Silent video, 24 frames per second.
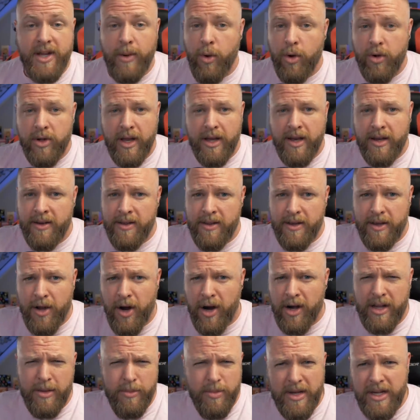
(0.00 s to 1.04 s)
I won't get into the
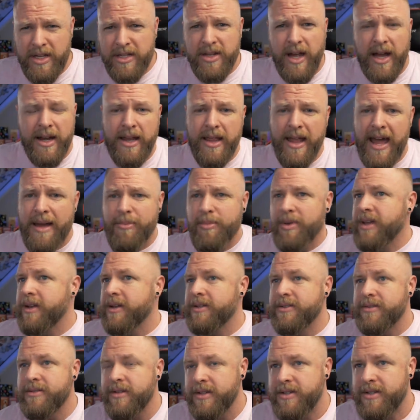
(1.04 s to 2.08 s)
Cardi B side of that
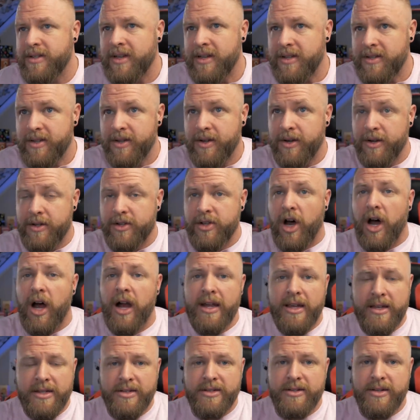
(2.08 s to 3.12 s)
because listening to her
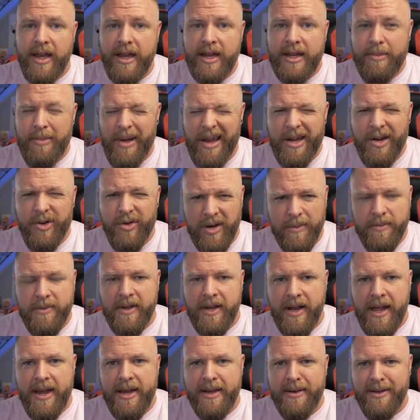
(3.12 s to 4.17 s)
talk is like my
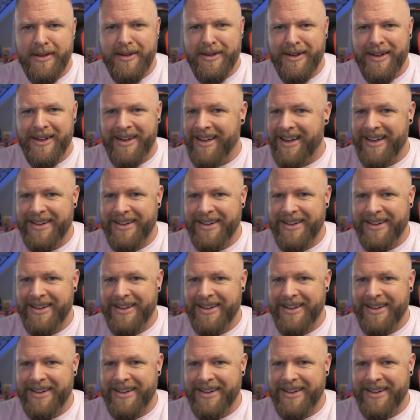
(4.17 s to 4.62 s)
kryptonite.